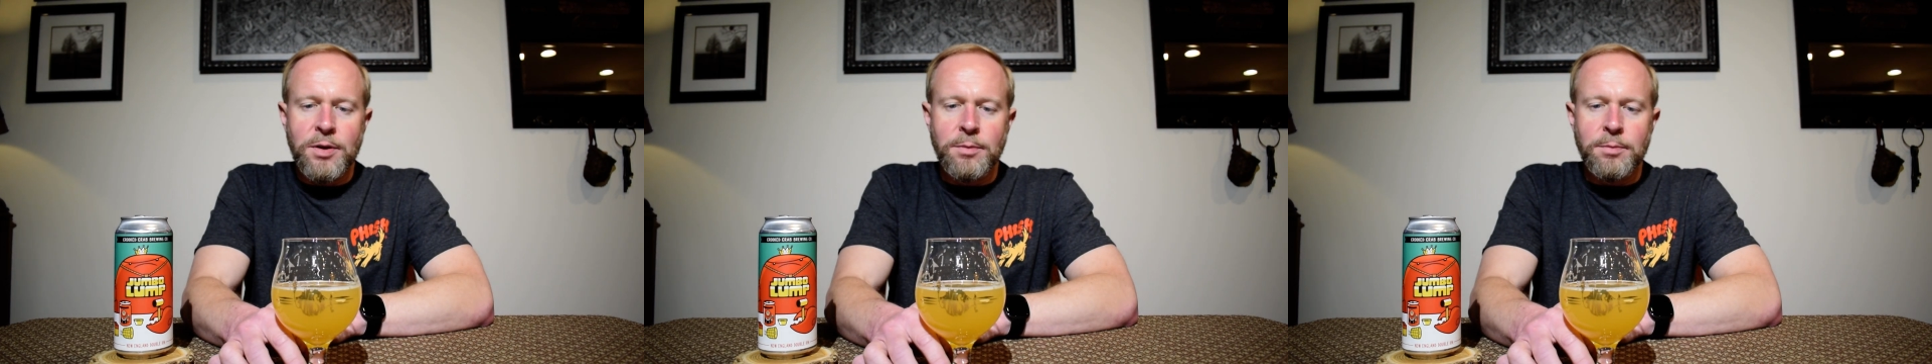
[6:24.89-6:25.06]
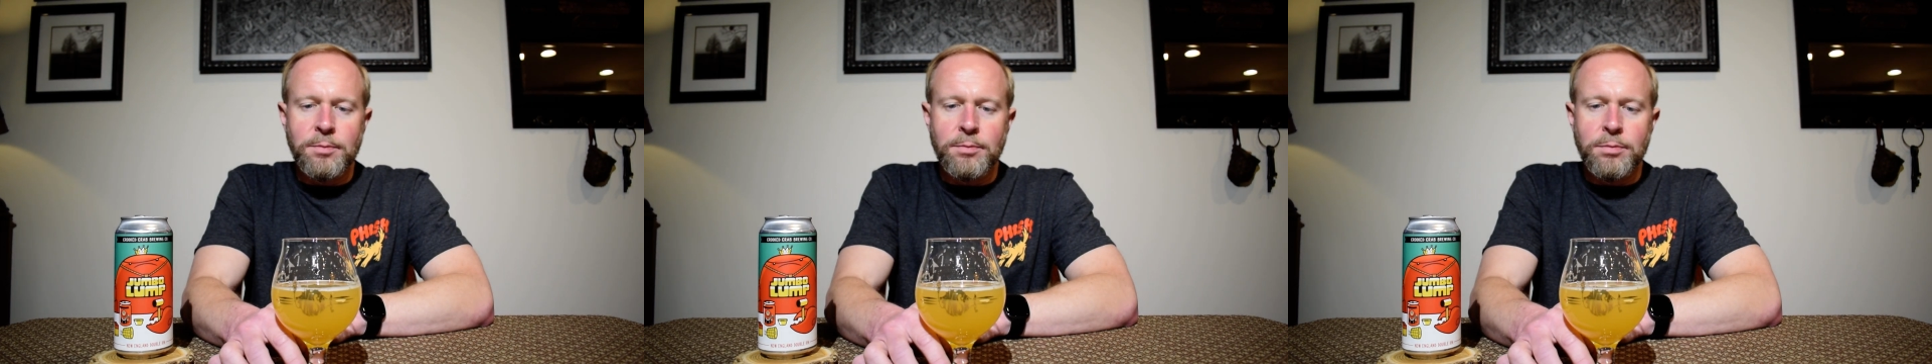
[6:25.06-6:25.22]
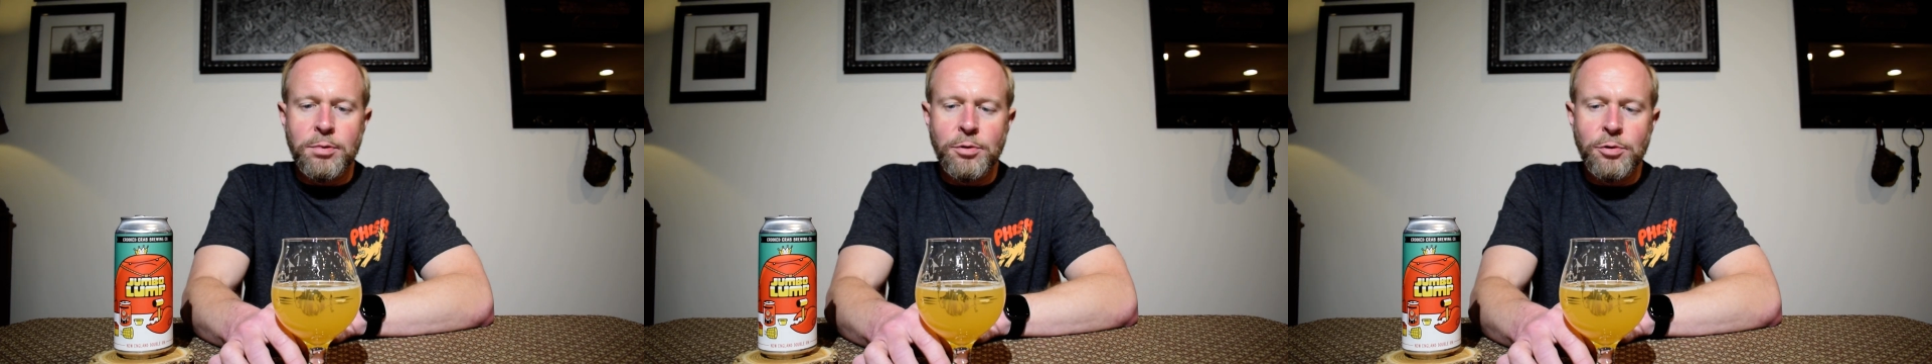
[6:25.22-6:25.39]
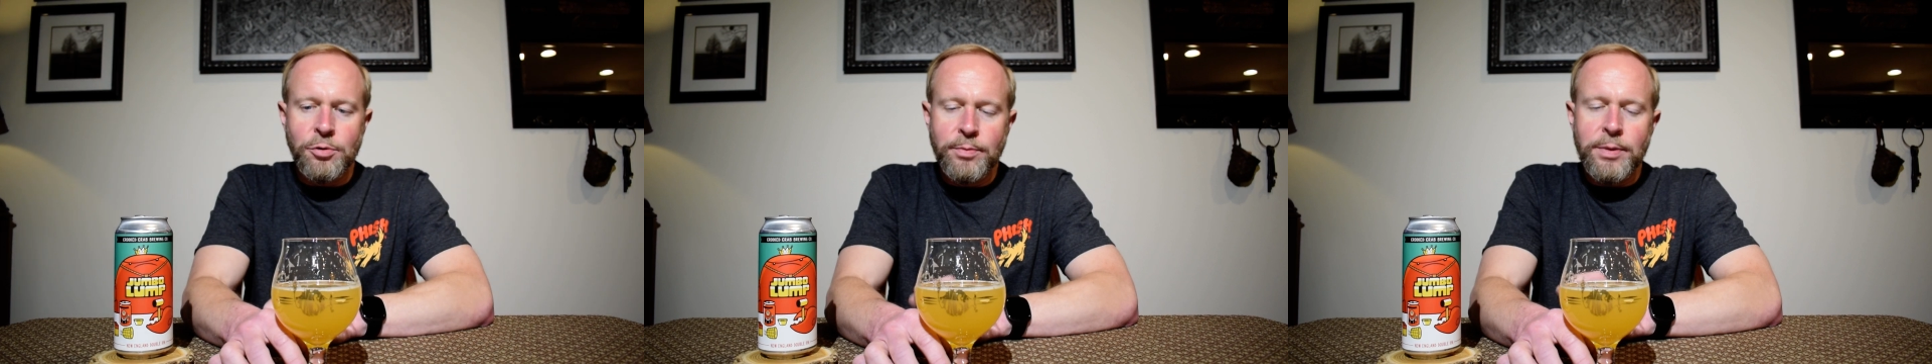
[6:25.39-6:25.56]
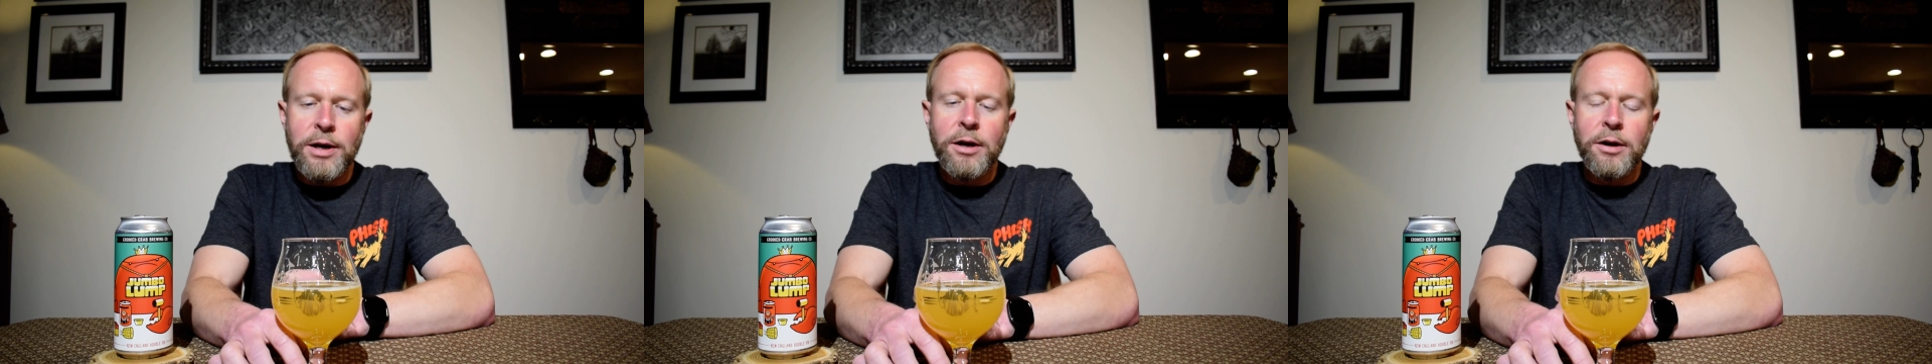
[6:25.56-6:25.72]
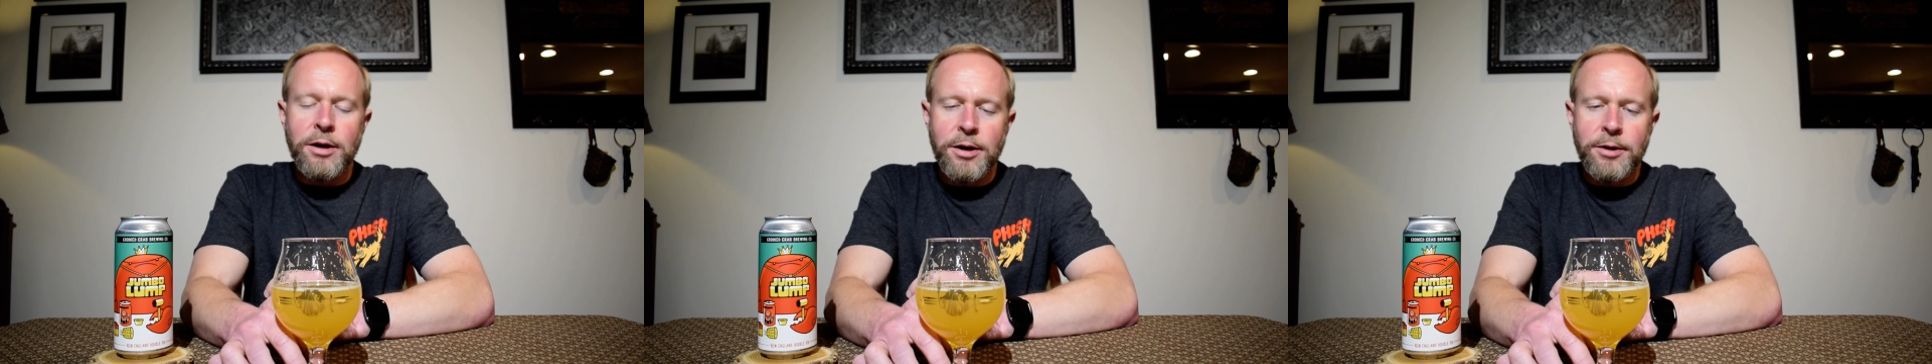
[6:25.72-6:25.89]

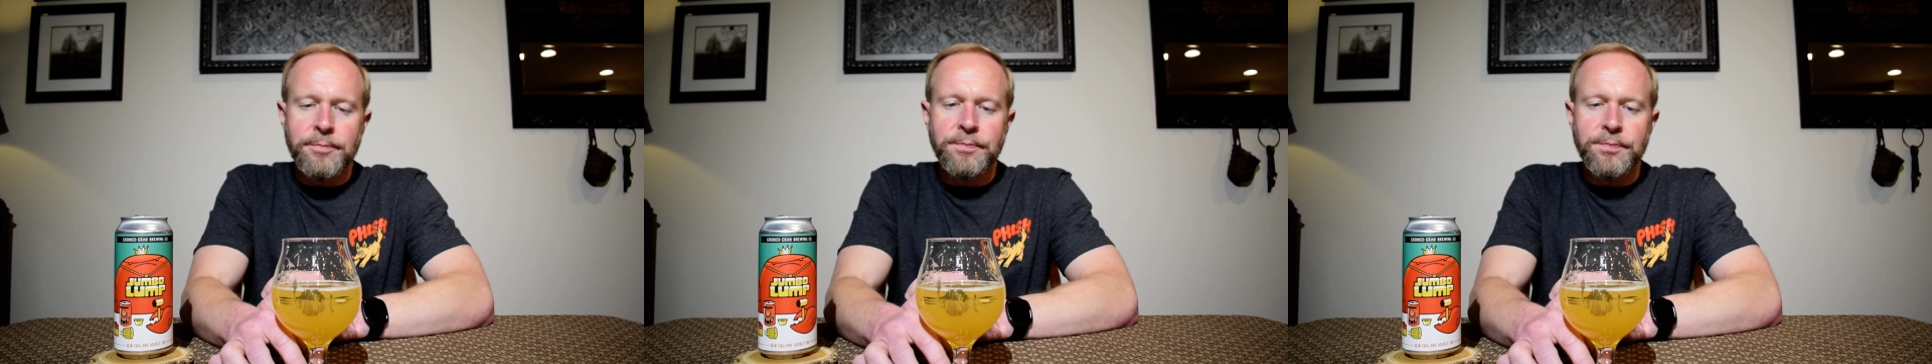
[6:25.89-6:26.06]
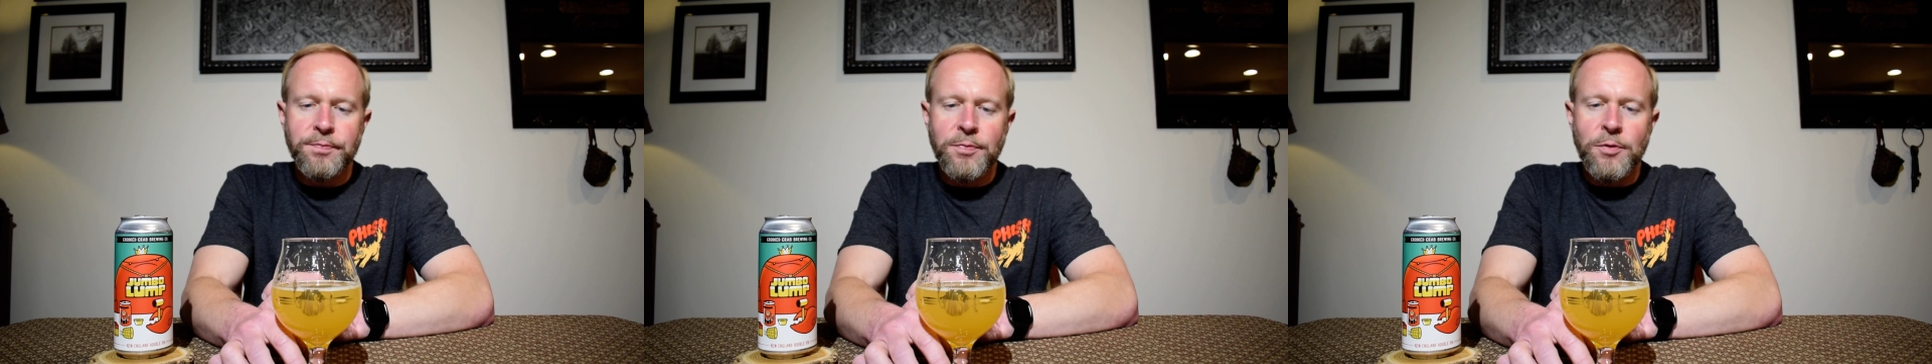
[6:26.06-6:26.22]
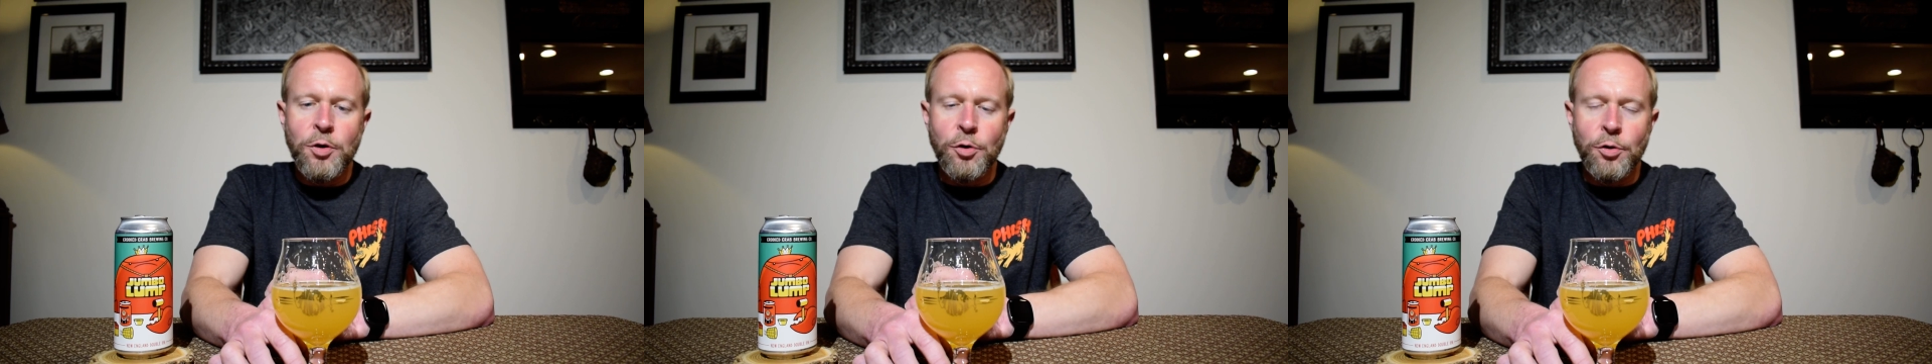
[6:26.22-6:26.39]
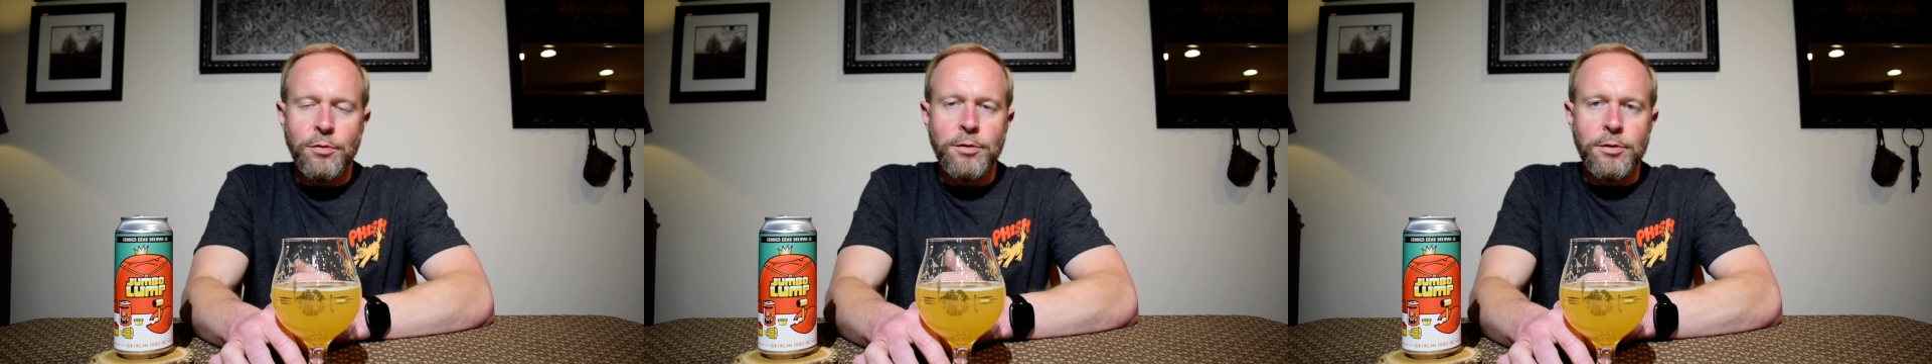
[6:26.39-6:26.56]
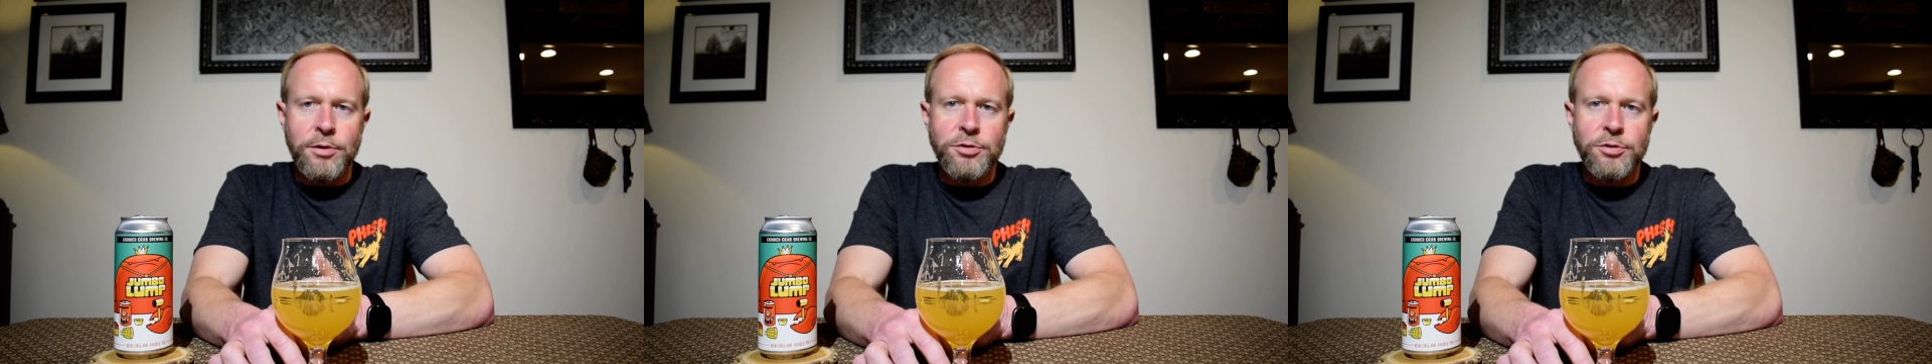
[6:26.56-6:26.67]
blueberry over